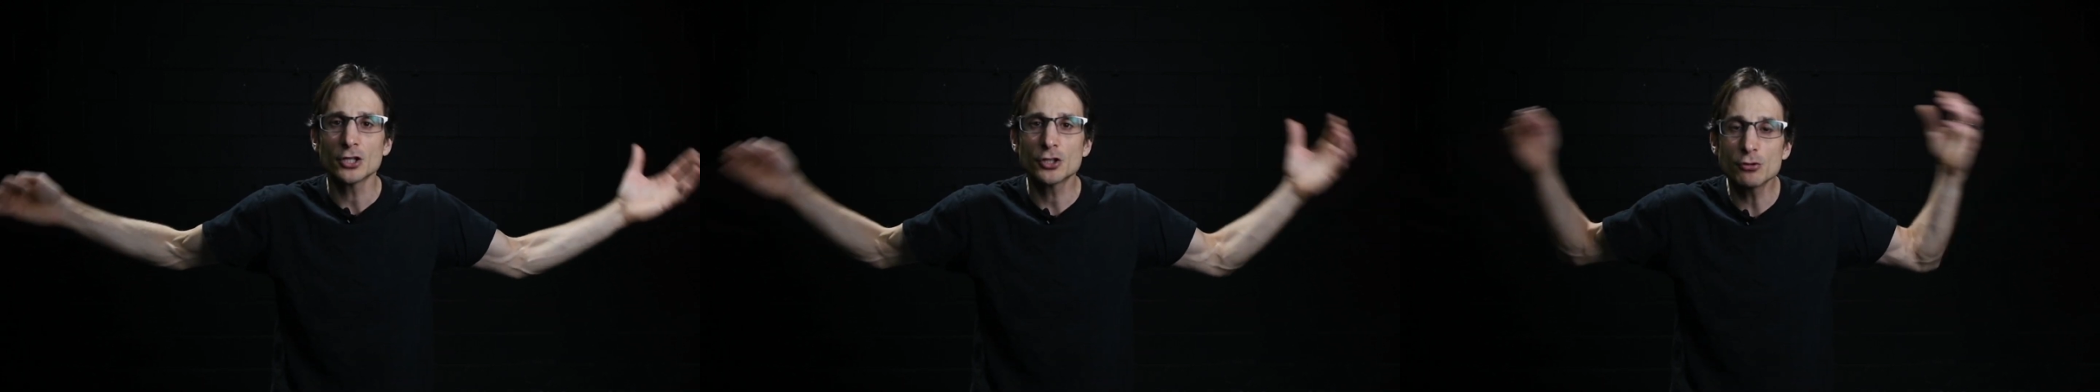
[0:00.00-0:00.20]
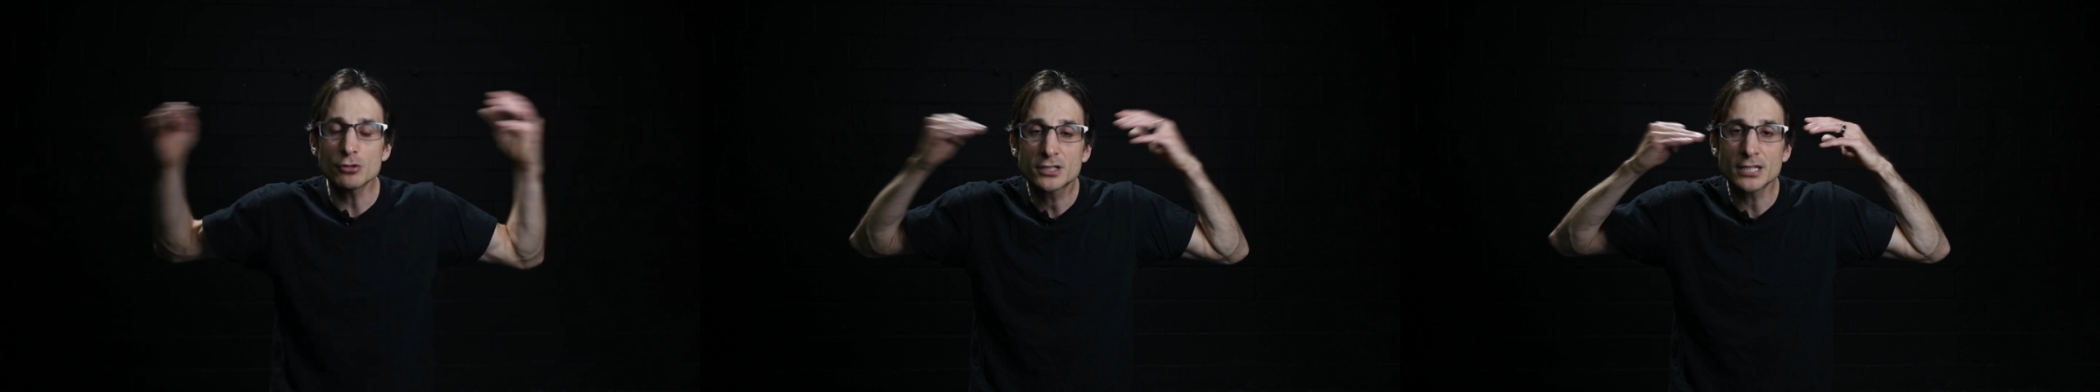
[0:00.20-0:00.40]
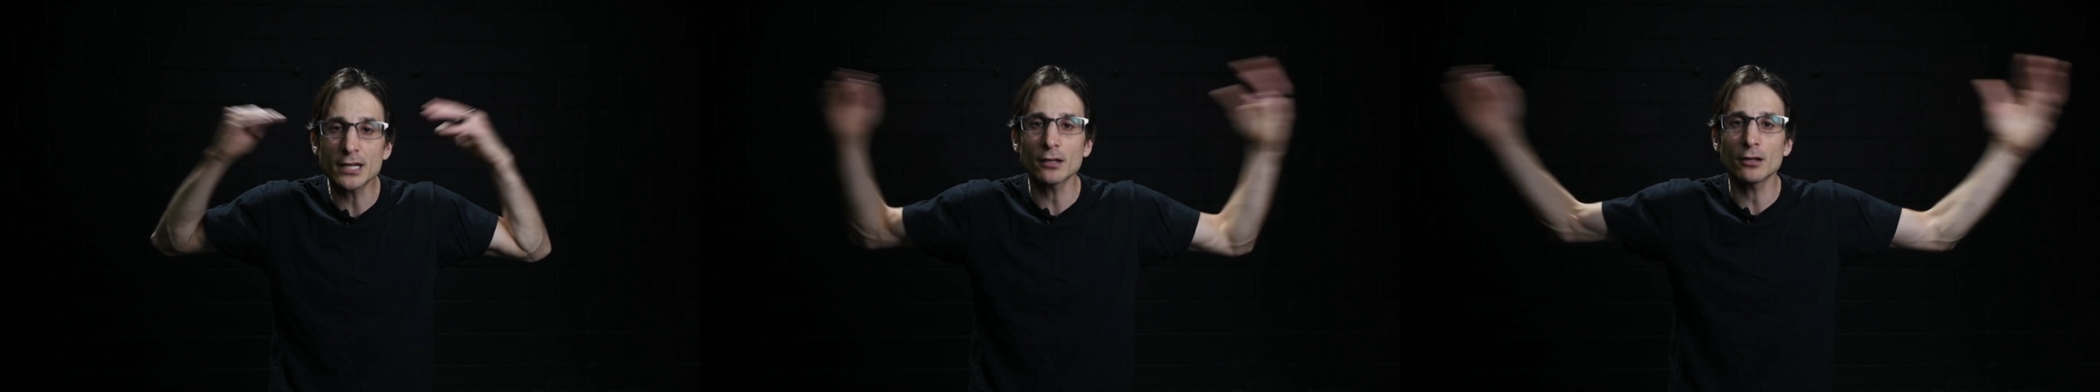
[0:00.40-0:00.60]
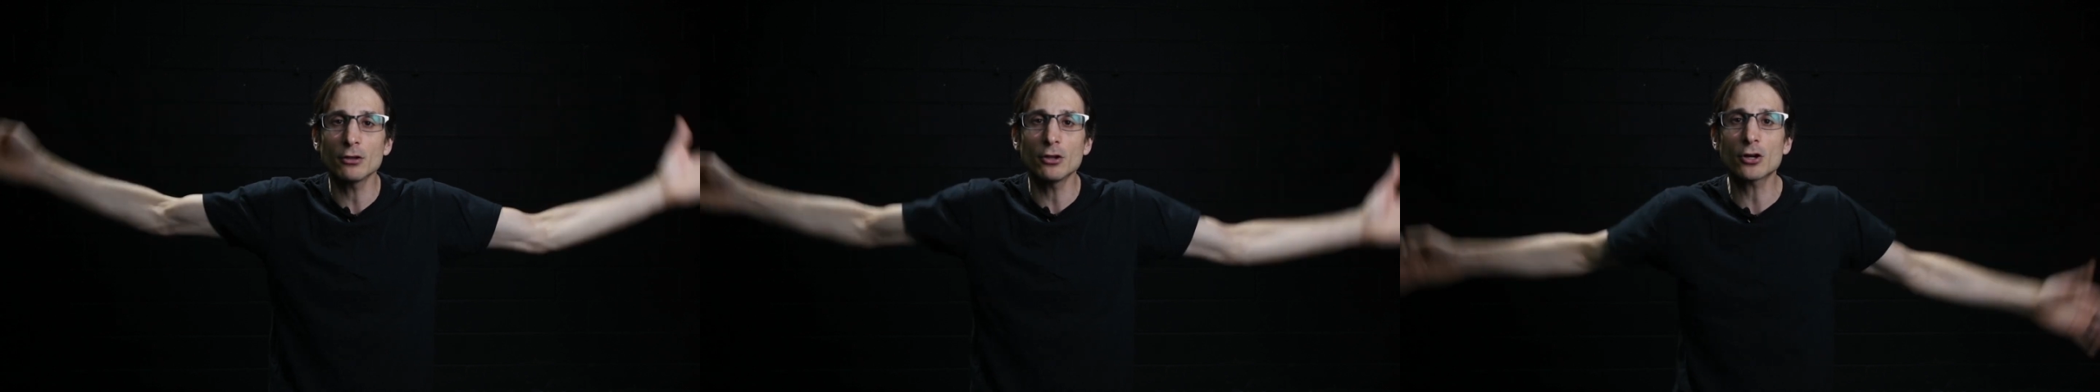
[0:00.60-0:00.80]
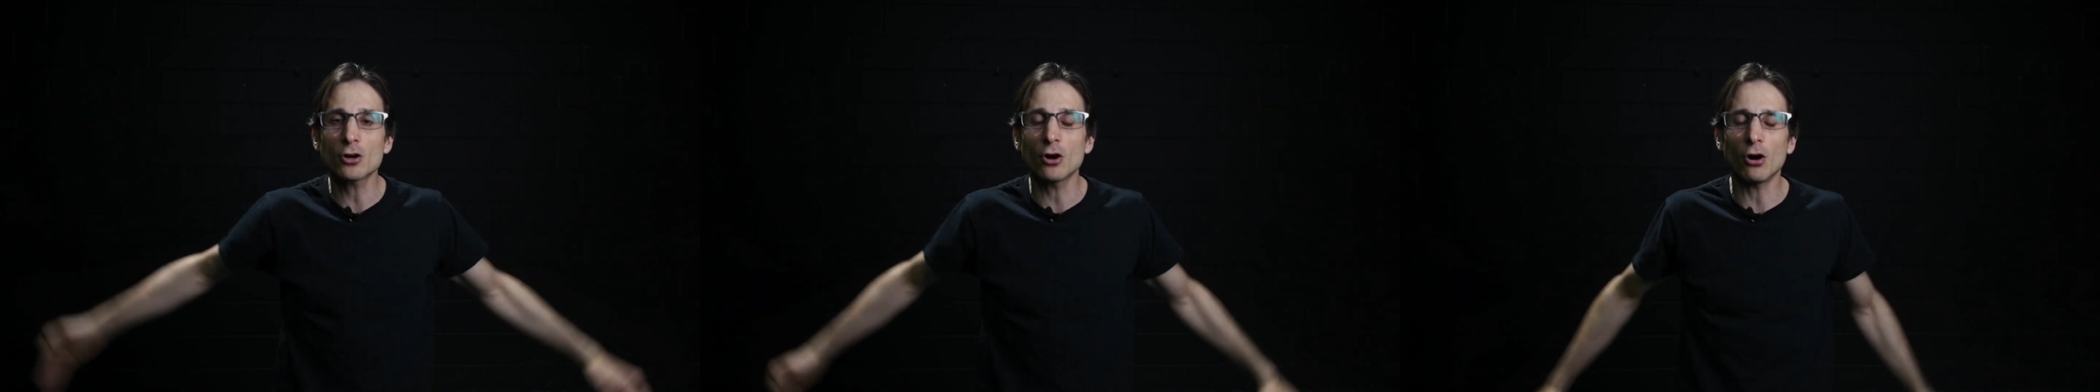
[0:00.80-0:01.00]
you didn't
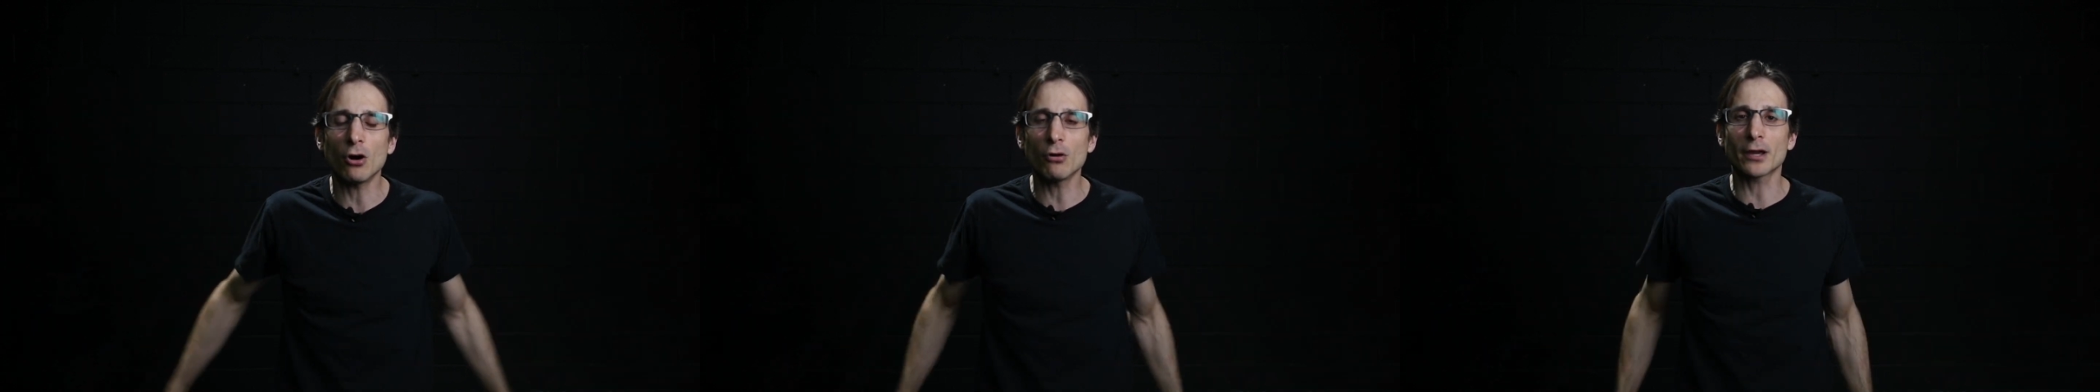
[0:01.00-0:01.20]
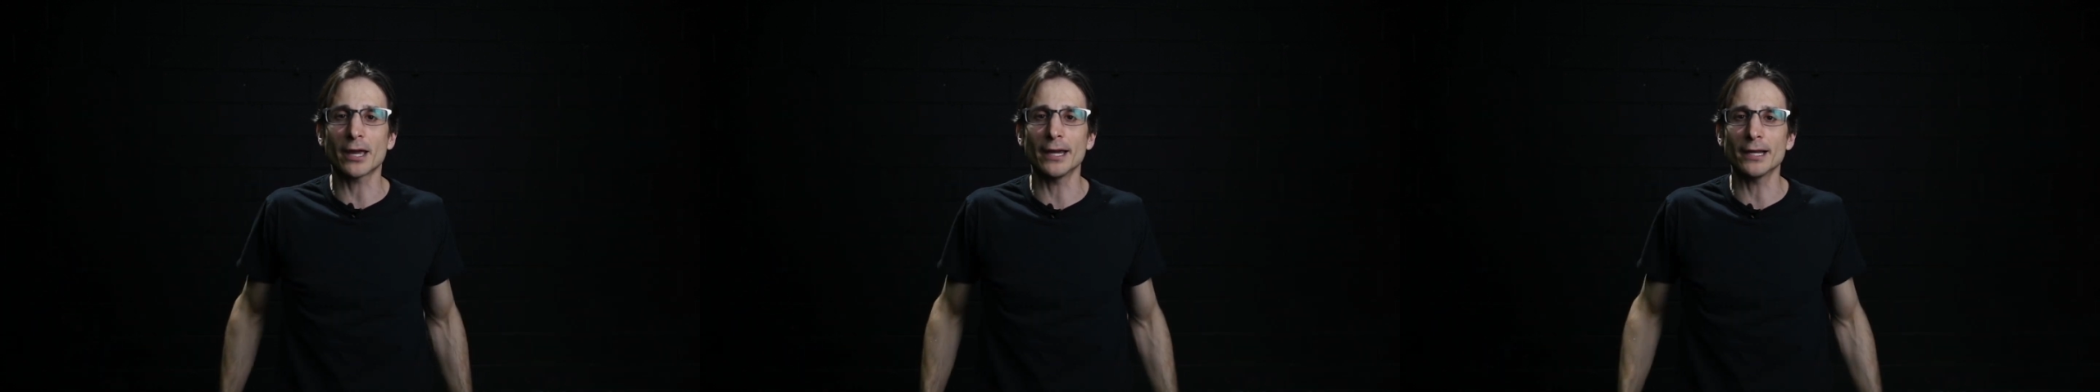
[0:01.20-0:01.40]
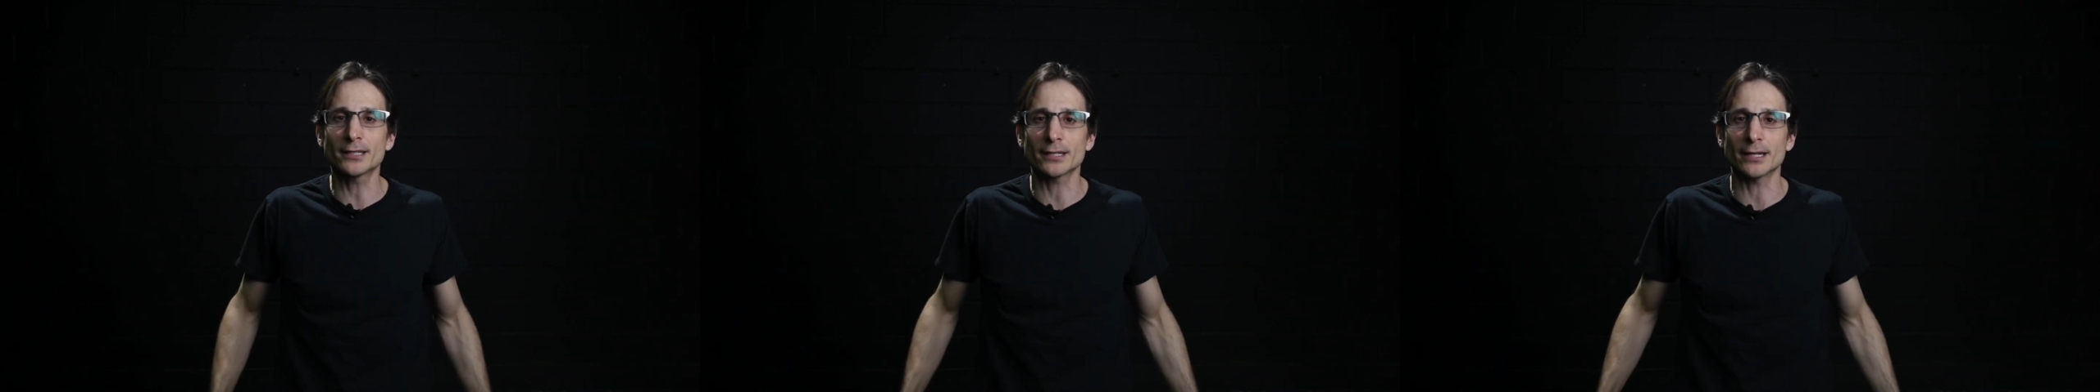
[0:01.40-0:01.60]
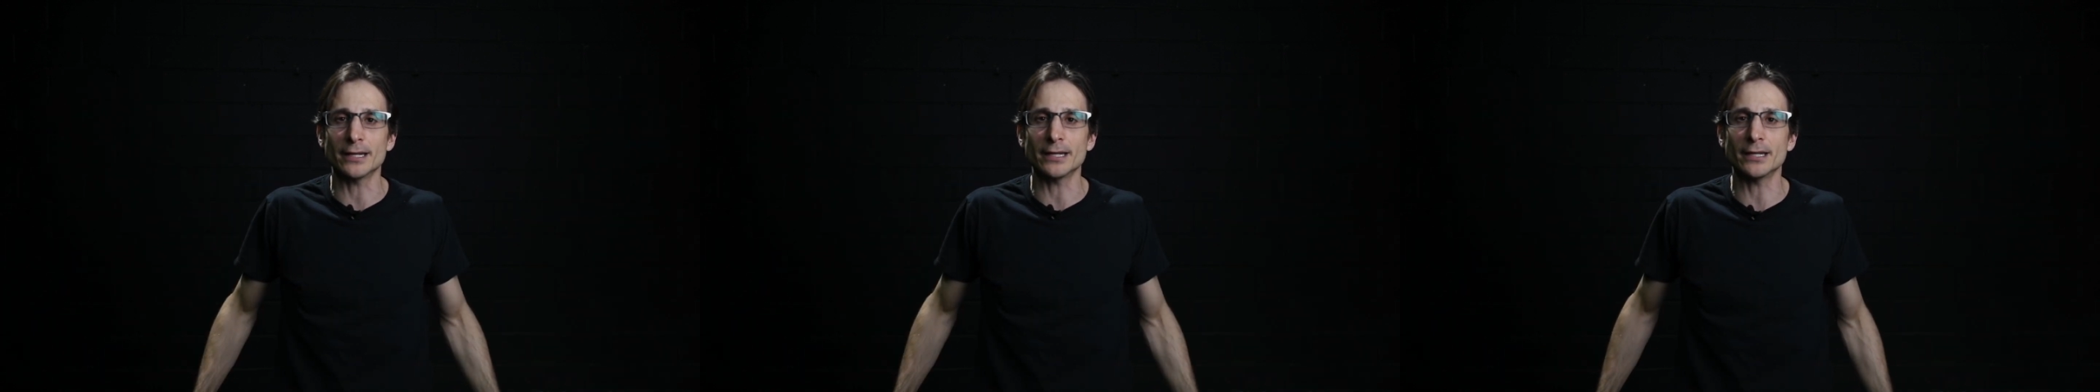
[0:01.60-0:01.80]
look okay today.